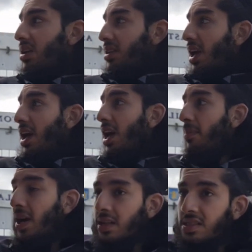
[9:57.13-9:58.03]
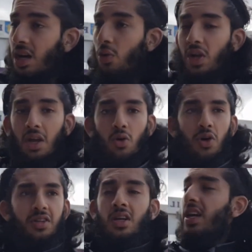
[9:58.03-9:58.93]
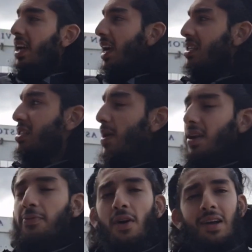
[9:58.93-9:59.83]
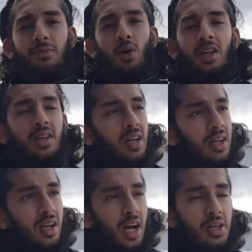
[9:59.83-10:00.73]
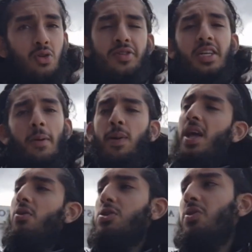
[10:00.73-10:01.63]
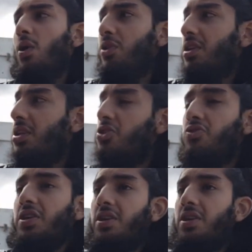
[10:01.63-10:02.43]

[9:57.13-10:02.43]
yeah, man, it's not looking good. Getting smacked 5 1 and losing a player as well with an injury,